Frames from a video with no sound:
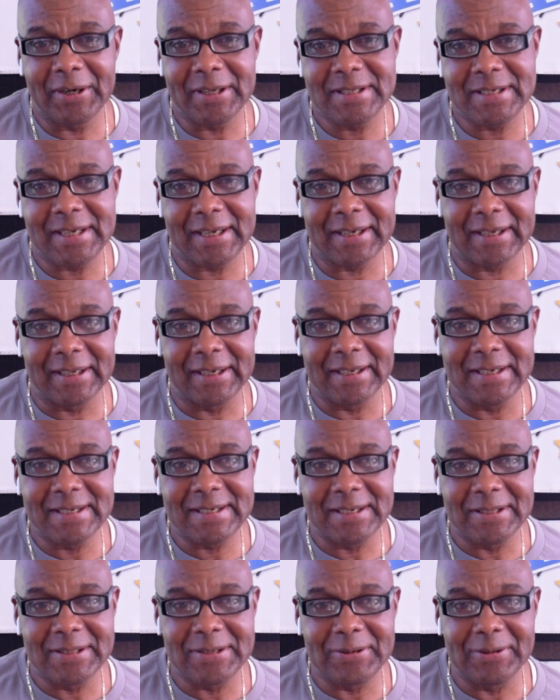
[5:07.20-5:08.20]
to take a
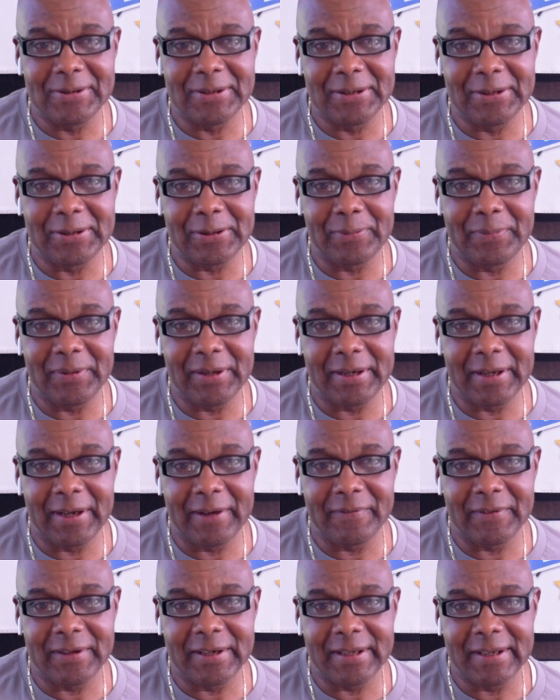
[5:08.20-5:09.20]
listen to a little bit
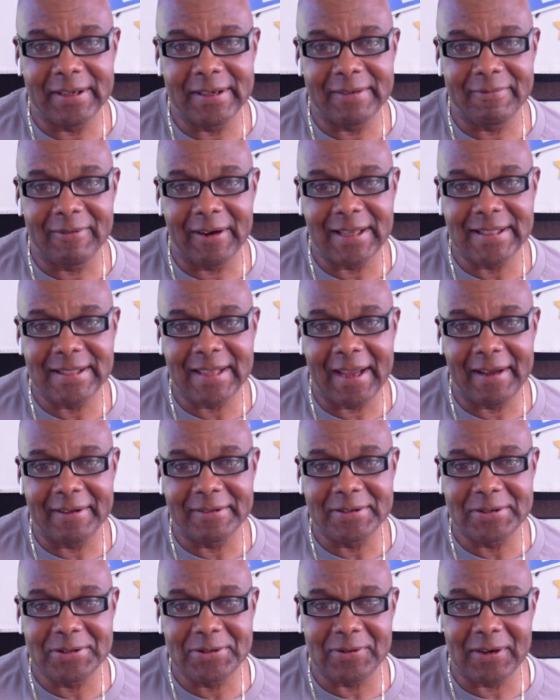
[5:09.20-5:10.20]
of it and right down
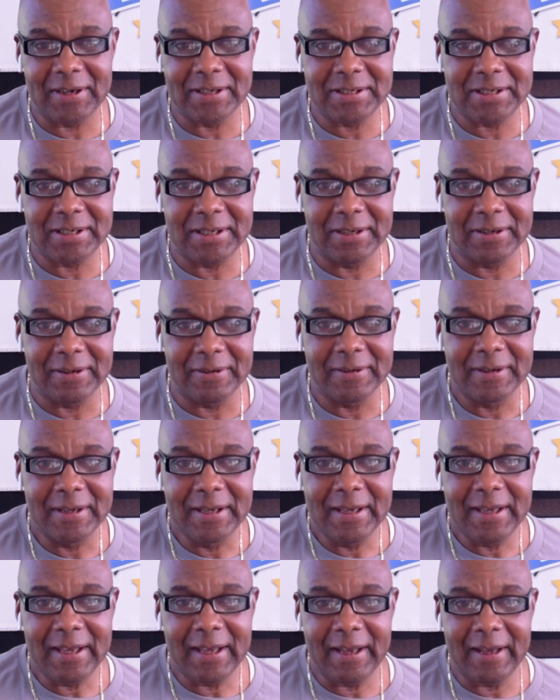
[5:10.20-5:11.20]
the stretch here.
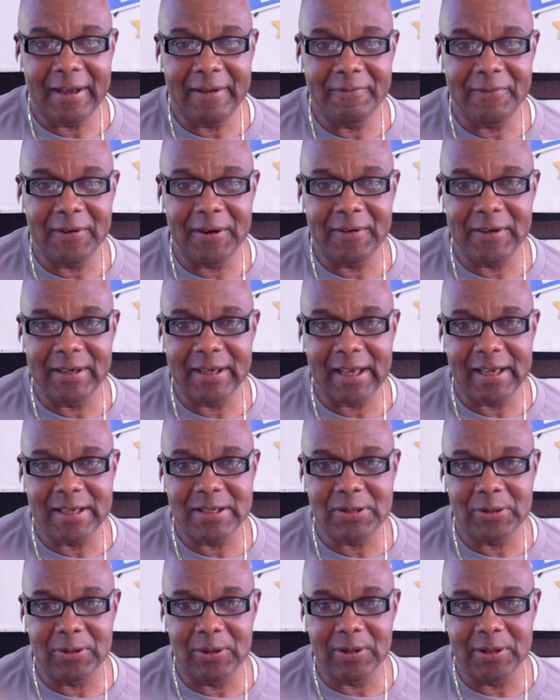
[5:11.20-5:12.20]
Very
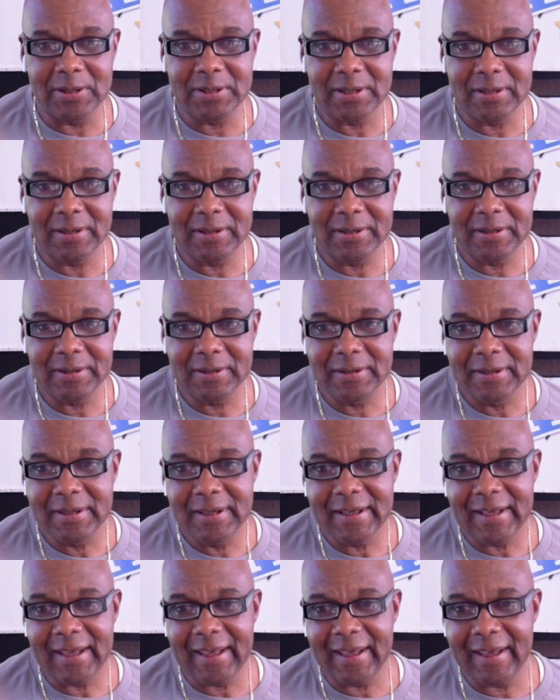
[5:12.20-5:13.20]
nice horse.
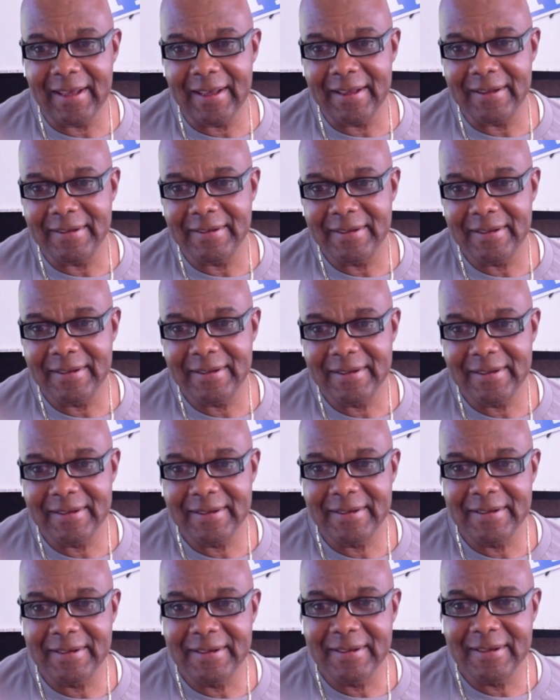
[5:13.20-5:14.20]
And,
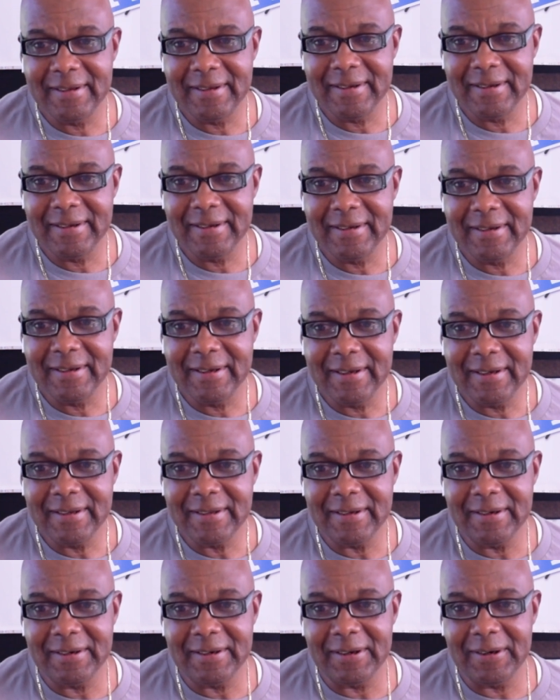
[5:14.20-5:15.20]

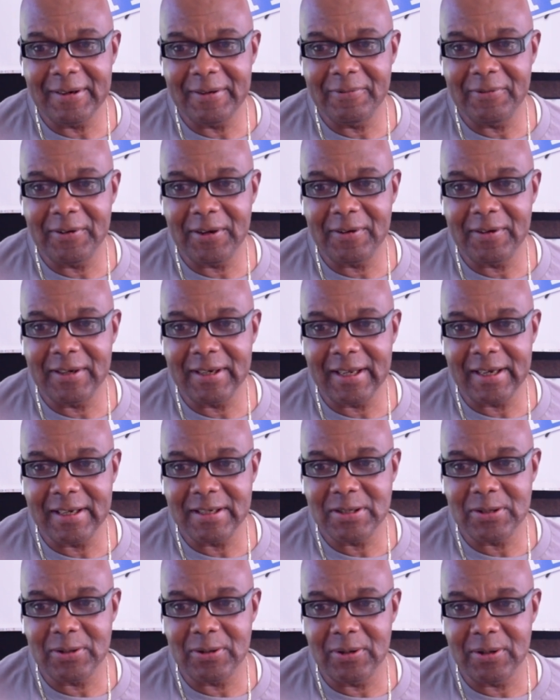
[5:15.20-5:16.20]
you know, very nice
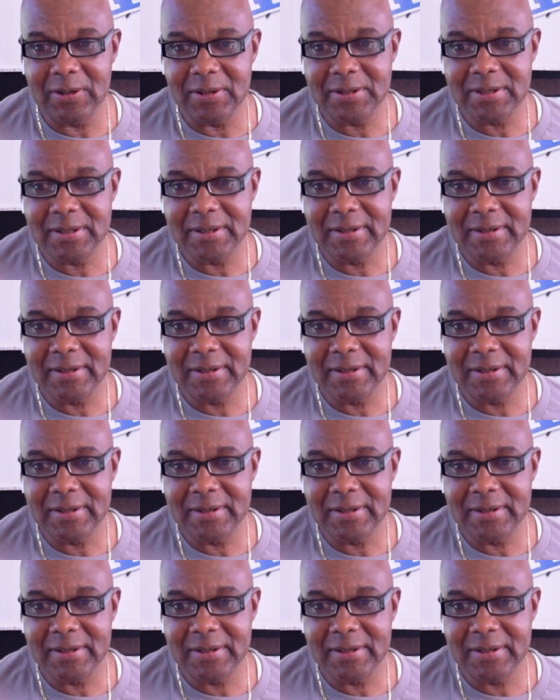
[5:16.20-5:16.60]
horse.